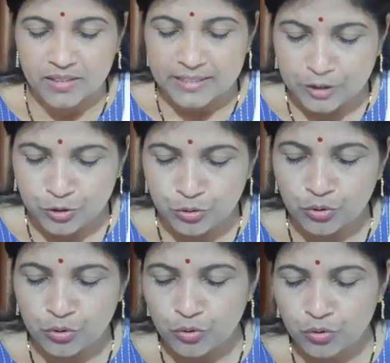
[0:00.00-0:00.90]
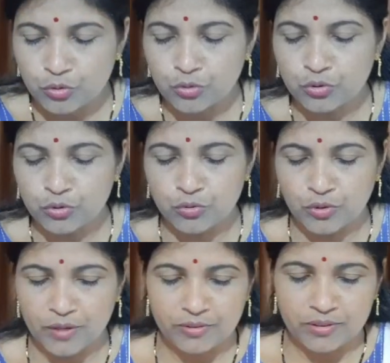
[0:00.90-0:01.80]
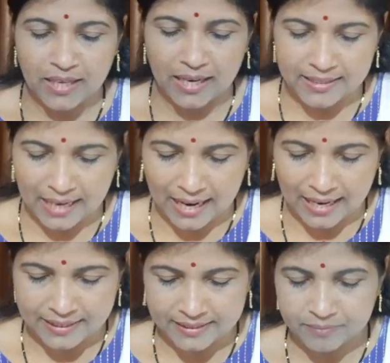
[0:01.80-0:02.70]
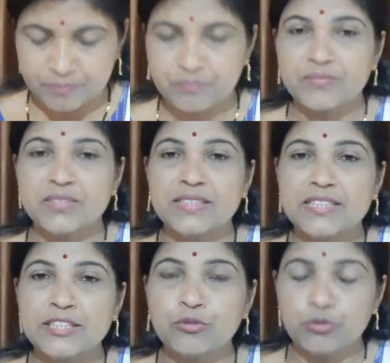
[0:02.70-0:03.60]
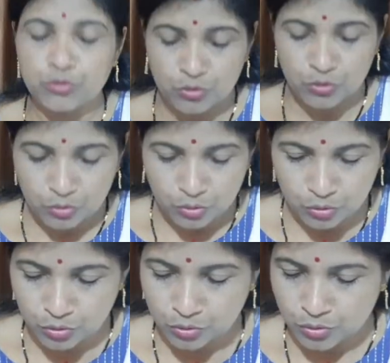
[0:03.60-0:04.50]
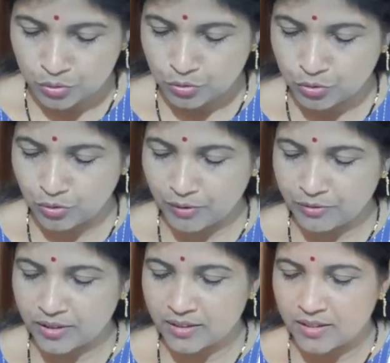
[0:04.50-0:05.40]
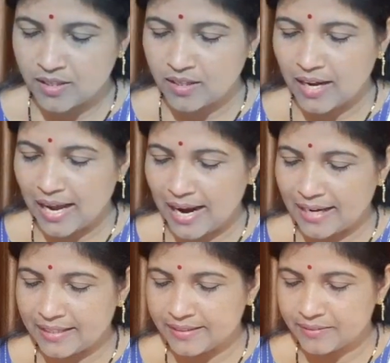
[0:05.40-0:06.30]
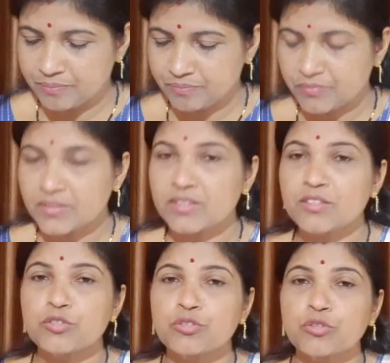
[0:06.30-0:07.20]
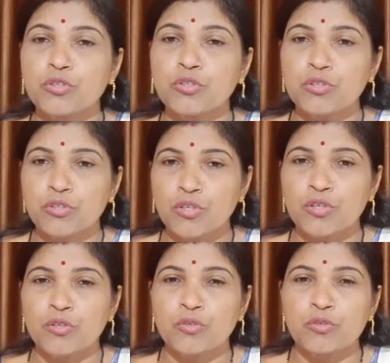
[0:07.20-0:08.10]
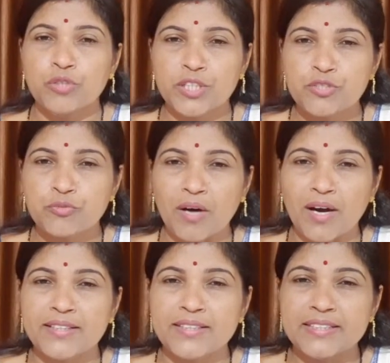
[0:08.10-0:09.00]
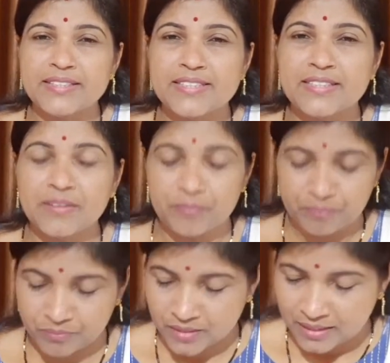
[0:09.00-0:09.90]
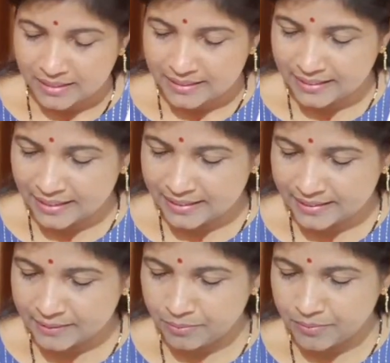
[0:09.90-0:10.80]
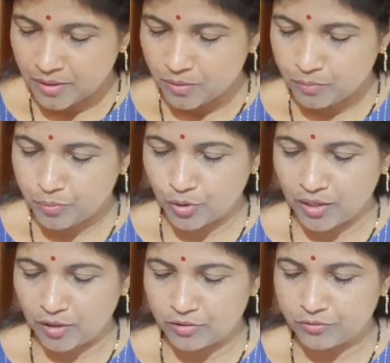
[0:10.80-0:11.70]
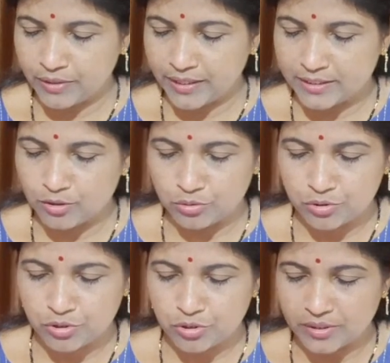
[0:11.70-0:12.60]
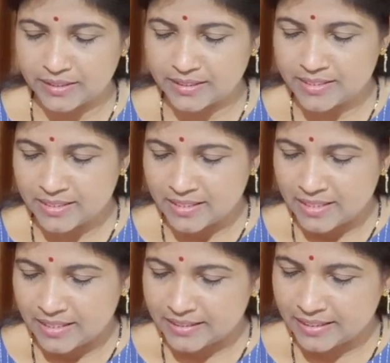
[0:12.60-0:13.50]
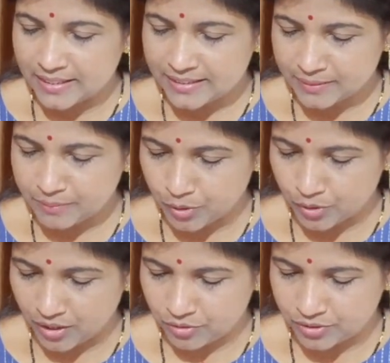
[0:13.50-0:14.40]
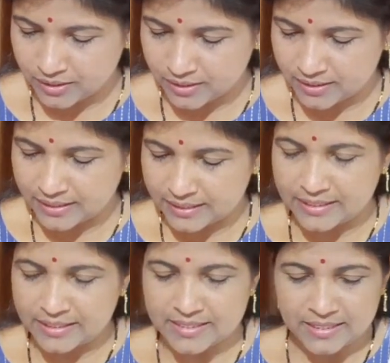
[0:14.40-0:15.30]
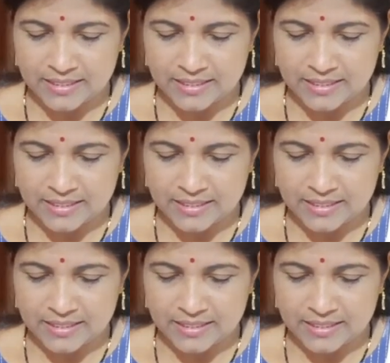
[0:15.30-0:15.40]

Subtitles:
You, who, whoever, and. You, who, whoever, and. So which one is the relative pronoun? Very good. So it is relative pronoun here is